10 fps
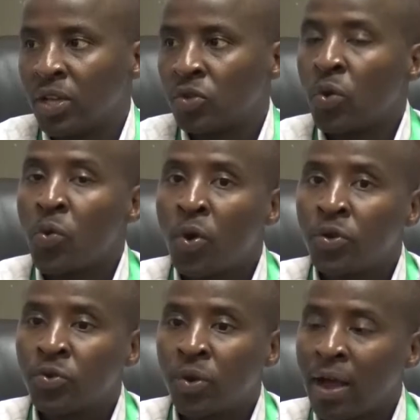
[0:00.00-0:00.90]
So we
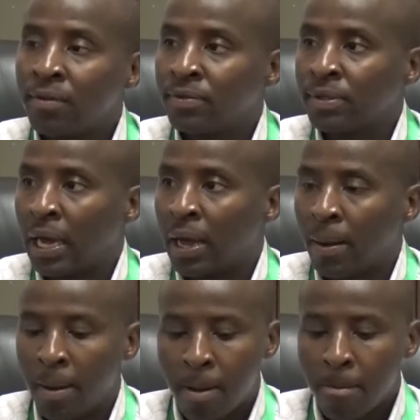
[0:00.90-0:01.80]
want to
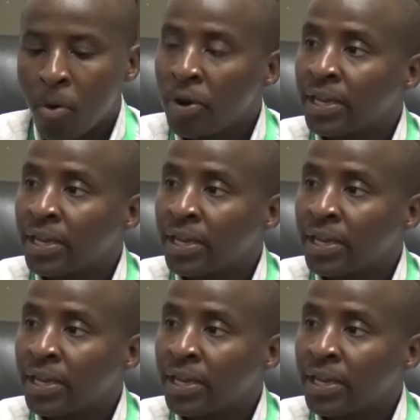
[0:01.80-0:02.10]
have more